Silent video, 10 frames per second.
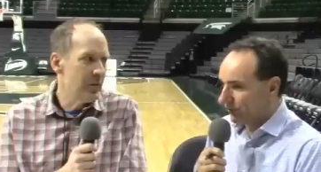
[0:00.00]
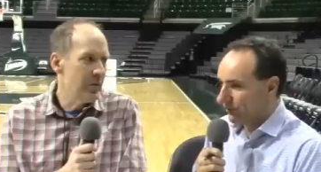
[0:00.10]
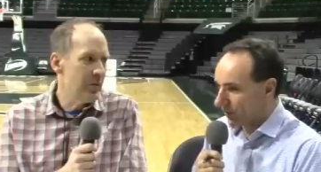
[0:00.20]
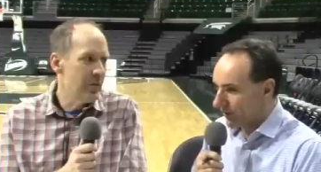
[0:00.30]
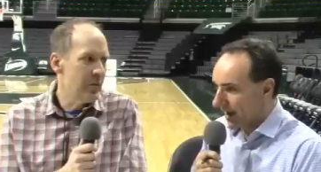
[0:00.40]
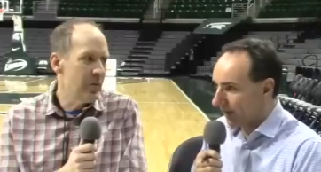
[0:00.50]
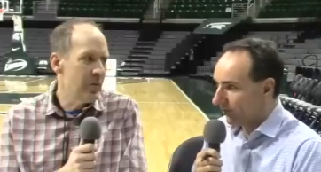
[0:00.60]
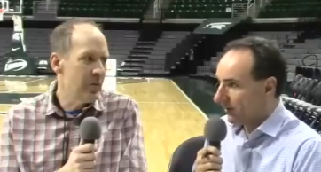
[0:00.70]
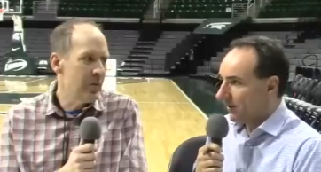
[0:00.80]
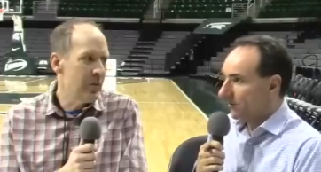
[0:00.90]
Speaker 1: no
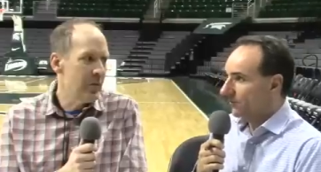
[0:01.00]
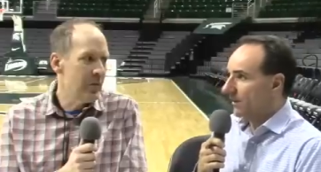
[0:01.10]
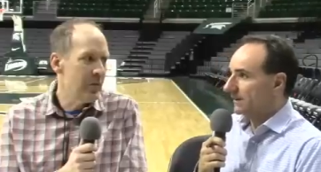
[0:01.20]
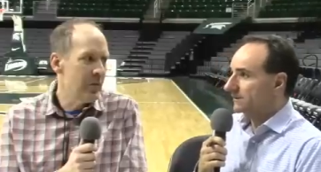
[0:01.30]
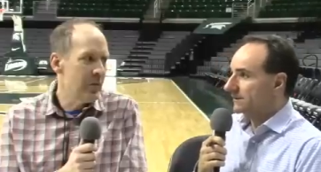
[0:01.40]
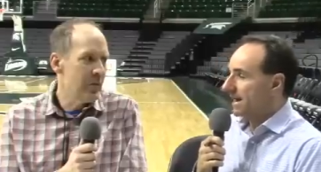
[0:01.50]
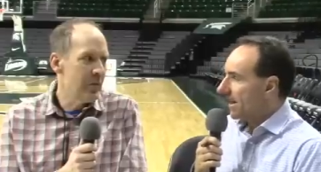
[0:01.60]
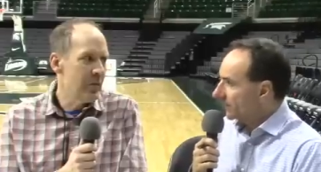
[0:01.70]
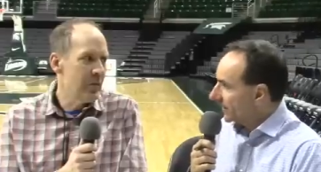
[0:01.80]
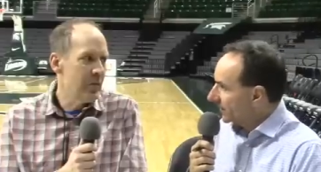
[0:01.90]
doubt, but
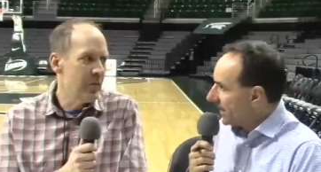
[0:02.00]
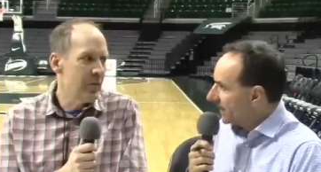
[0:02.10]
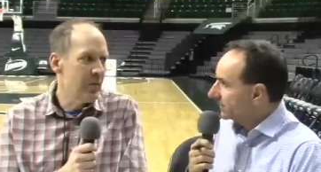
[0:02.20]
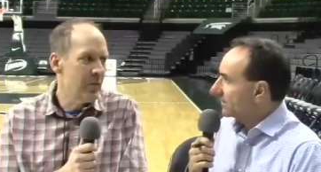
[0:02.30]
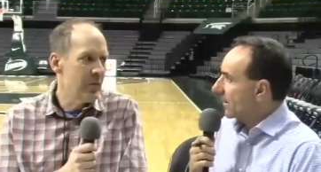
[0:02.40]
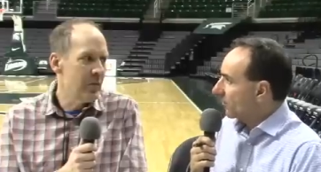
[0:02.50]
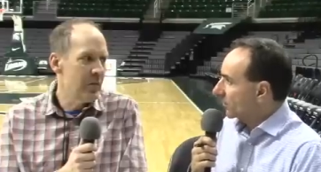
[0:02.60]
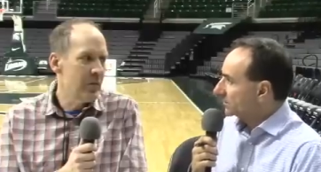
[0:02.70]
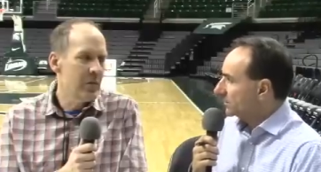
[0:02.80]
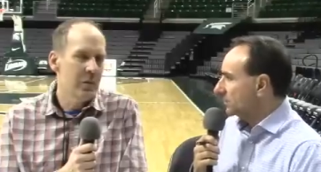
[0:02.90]
not there yet. They've got
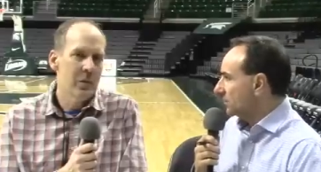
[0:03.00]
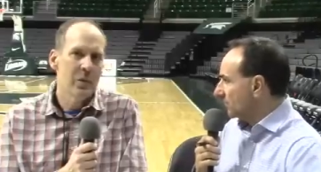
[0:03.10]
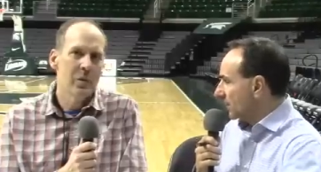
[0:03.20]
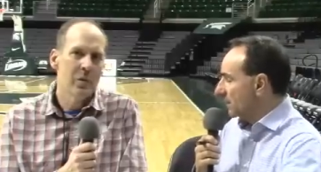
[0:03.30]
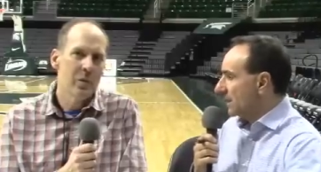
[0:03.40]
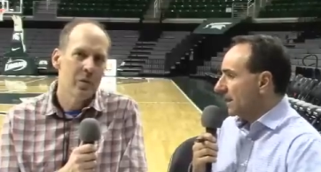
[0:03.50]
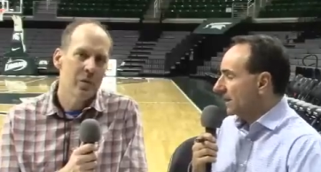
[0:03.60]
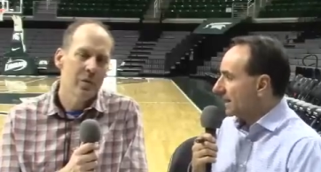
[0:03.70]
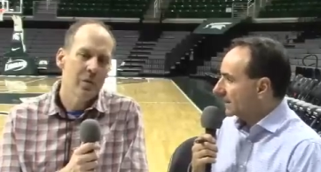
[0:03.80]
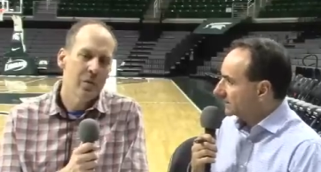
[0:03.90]
work to do, but
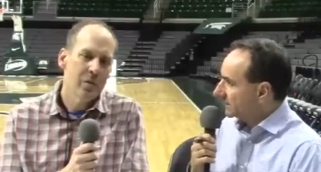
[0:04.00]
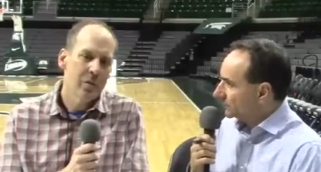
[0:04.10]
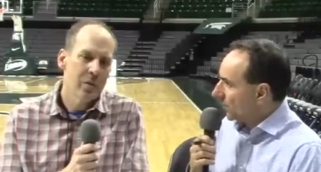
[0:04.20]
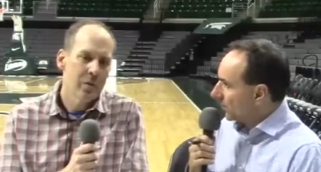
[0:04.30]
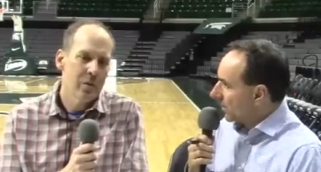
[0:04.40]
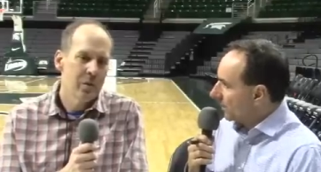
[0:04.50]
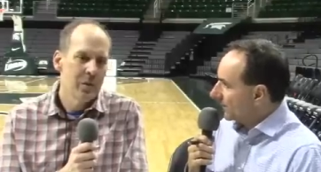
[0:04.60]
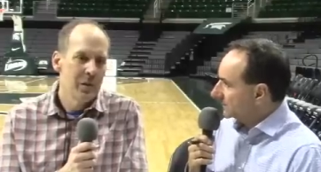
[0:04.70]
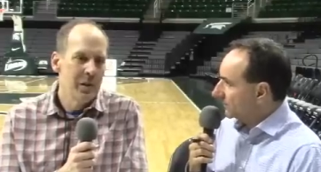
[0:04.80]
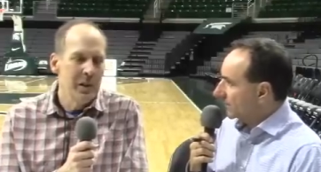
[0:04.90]
a lot of steps forward
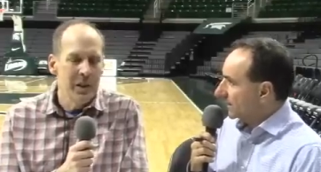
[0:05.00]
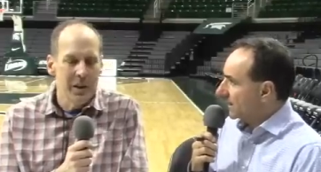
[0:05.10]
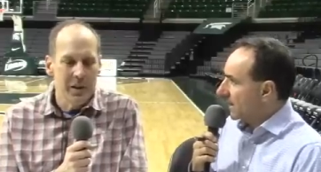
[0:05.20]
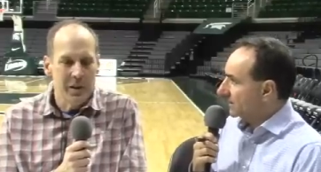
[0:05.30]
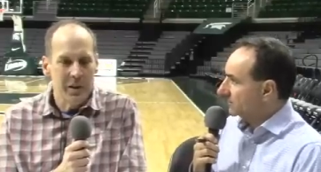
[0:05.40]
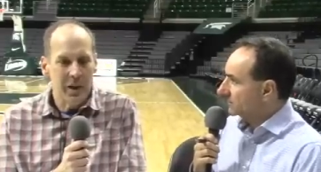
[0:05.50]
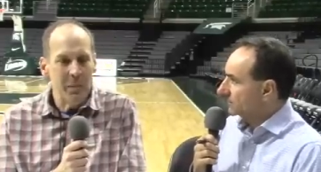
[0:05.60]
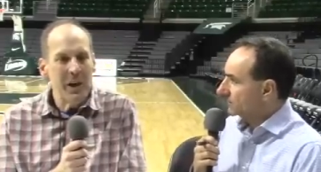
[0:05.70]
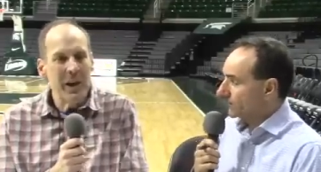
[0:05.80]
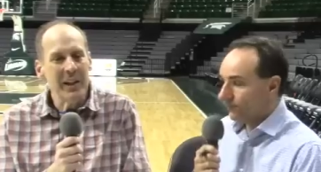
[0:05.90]
offensively today.
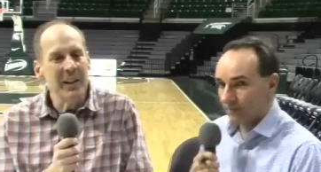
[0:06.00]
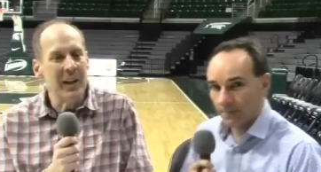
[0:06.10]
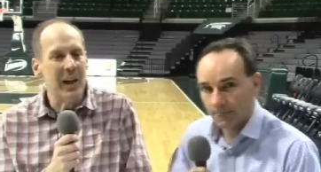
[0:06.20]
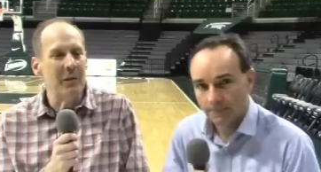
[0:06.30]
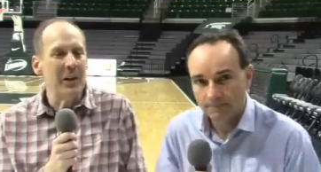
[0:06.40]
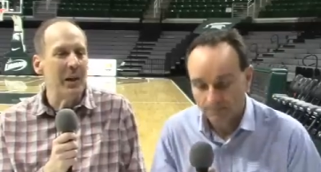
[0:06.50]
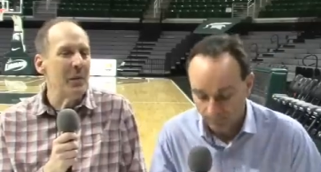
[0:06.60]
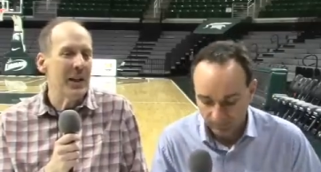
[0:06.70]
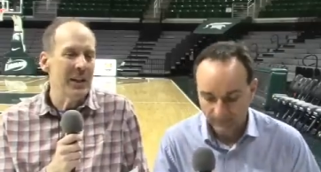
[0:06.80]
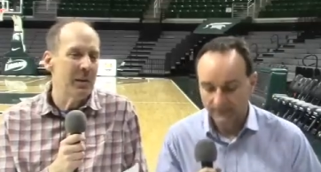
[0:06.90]
Speaker 2: I'm not going to, I mean, I'm
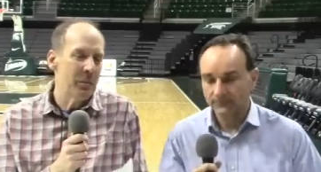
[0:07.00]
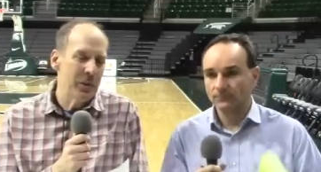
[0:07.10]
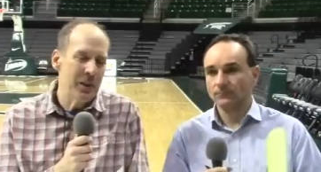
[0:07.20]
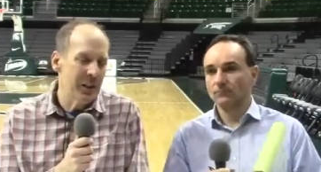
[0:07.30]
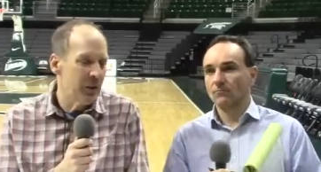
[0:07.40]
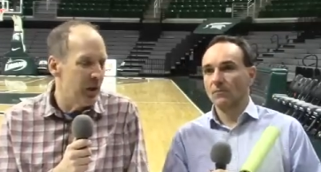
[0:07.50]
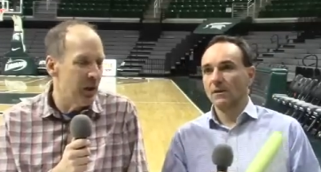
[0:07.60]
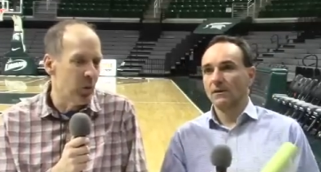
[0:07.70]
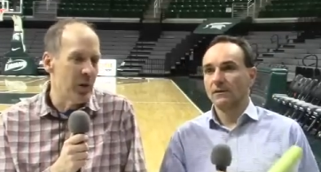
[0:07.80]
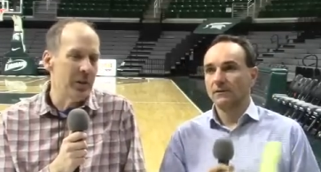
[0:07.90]
not going to predict a,
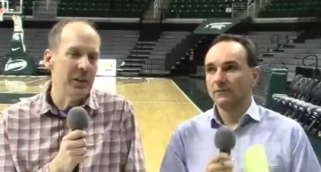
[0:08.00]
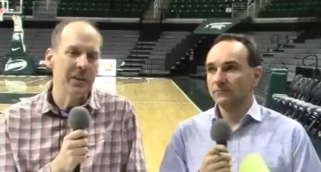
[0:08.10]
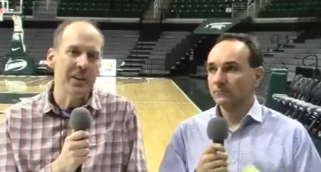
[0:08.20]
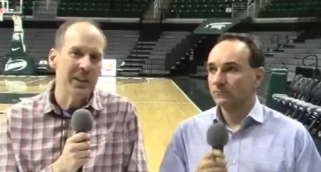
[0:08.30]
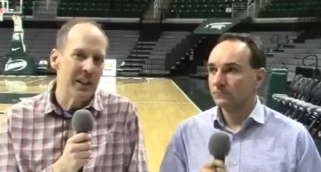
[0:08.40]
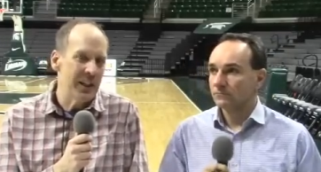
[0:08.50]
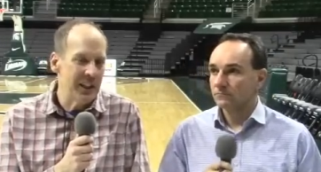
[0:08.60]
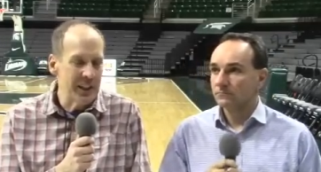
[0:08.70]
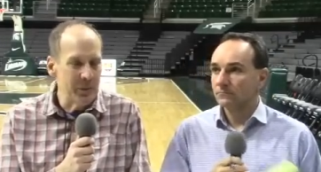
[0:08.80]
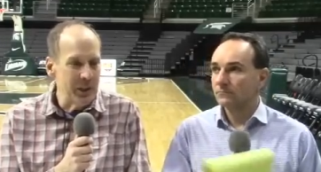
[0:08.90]
a run or anything like that. I
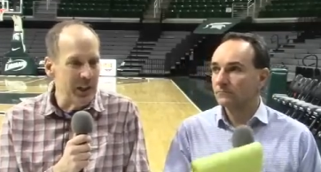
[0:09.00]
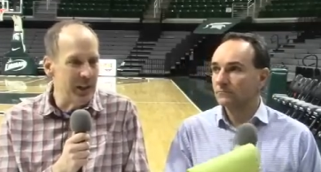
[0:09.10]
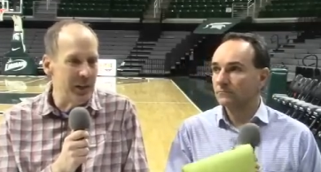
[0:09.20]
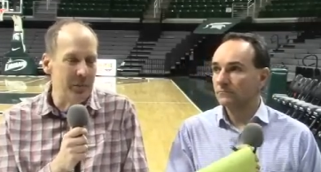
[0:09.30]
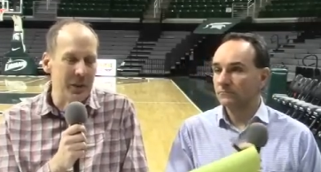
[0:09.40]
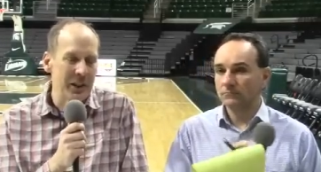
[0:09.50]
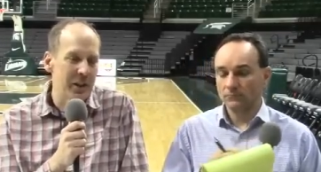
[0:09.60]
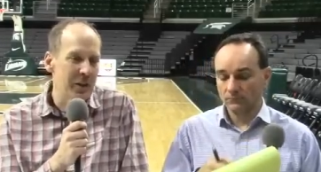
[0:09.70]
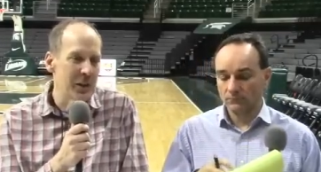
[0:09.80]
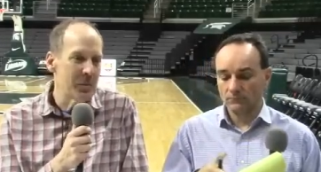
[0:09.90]
think that'd be, that'd be
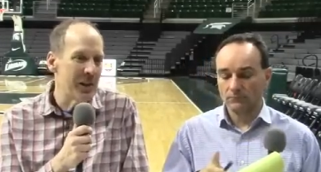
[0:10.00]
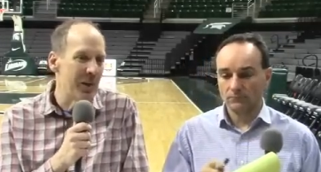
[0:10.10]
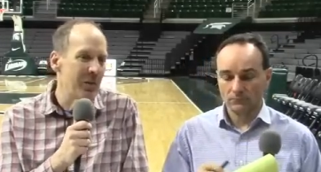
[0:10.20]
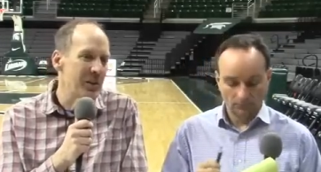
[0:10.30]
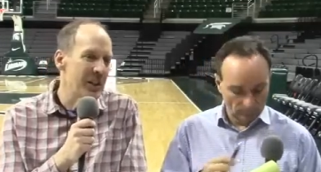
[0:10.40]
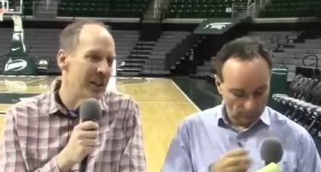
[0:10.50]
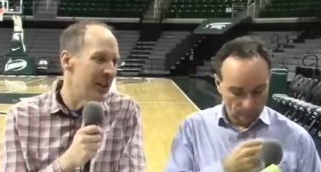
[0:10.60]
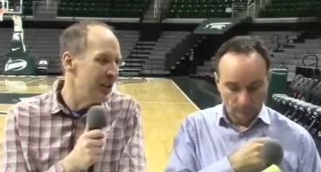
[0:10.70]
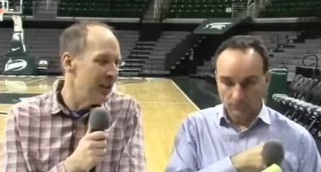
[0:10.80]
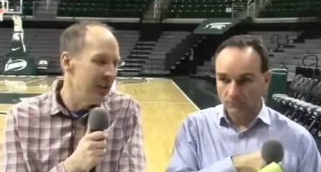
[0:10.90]
careless, but I will say that
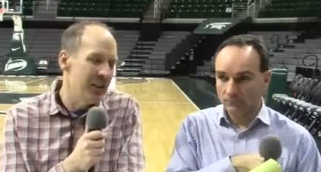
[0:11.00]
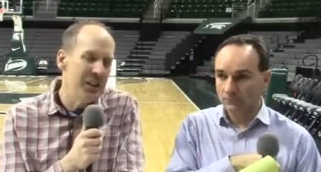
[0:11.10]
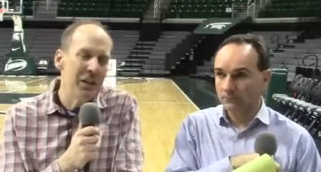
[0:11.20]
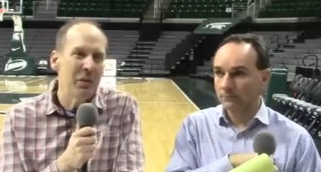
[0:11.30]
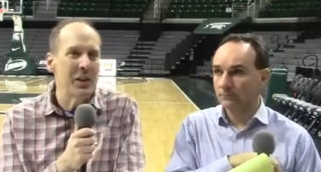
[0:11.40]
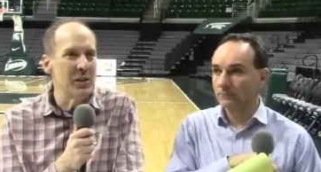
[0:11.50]
the defense